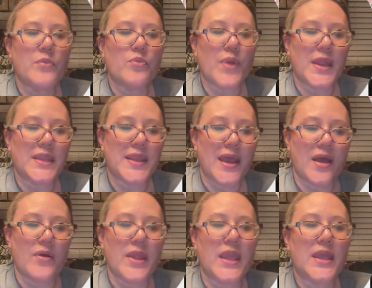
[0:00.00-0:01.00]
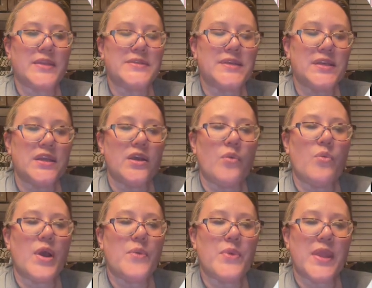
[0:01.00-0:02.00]
right now and
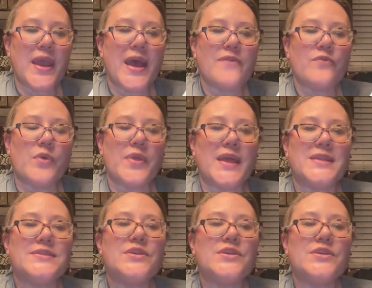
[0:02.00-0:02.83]
what we have for that.